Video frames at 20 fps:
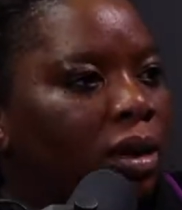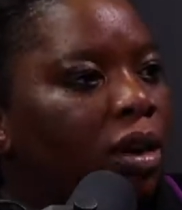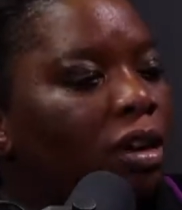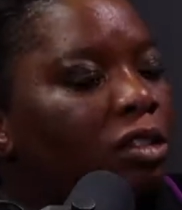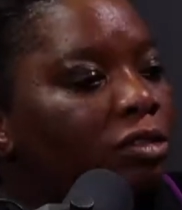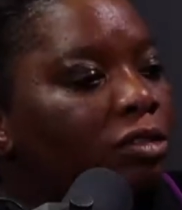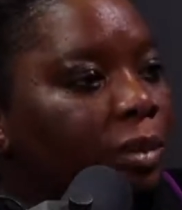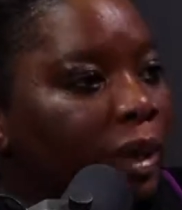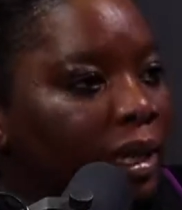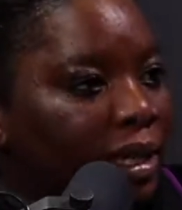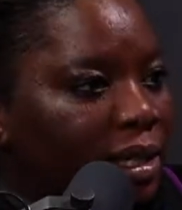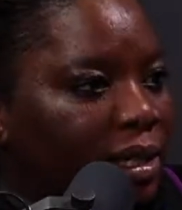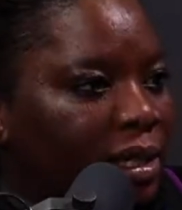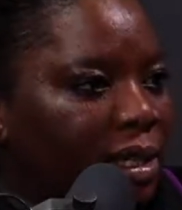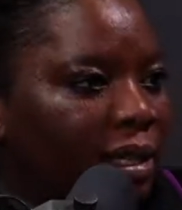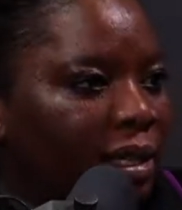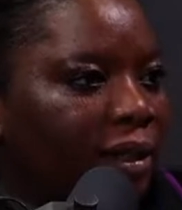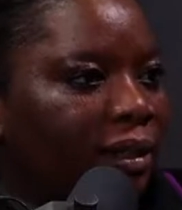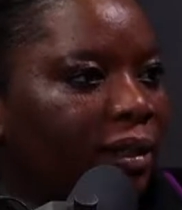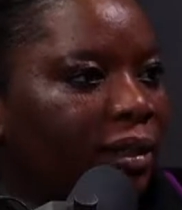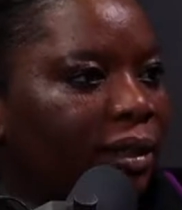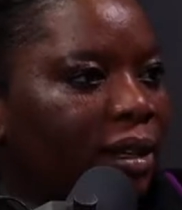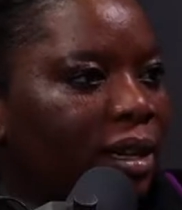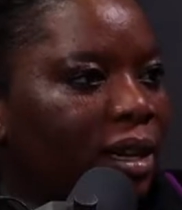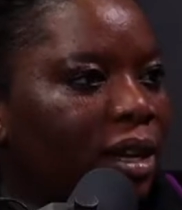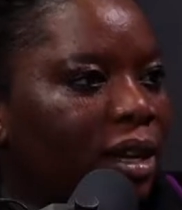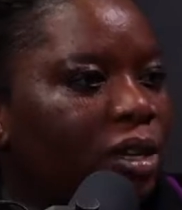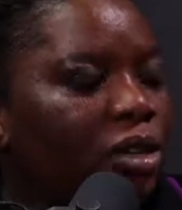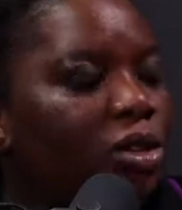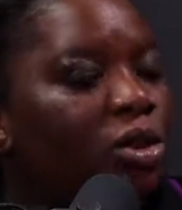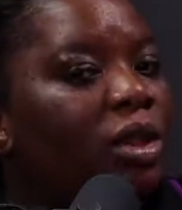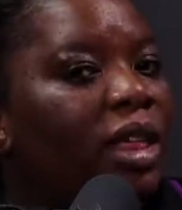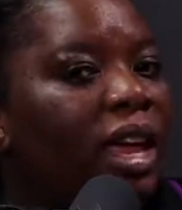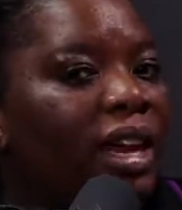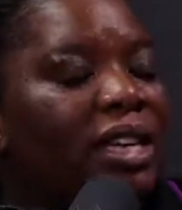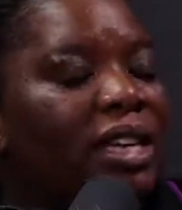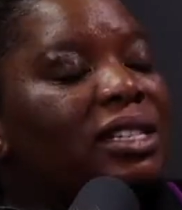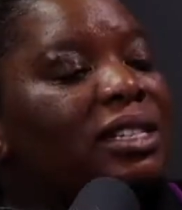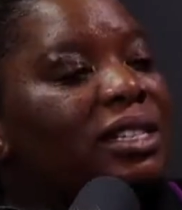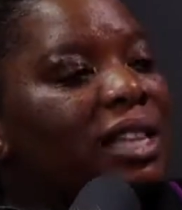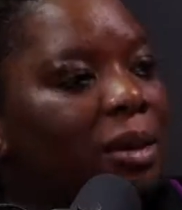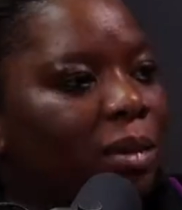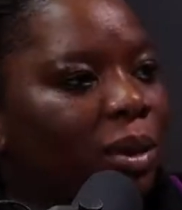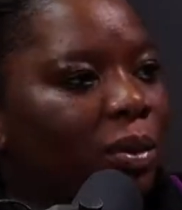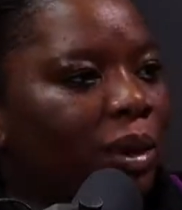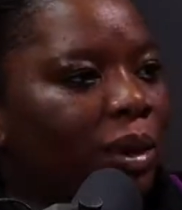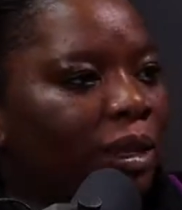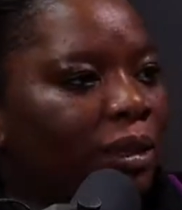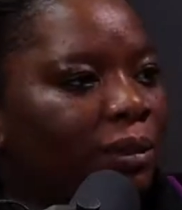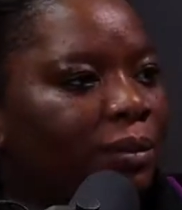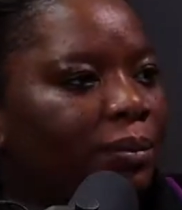of budgeting. So that is number one.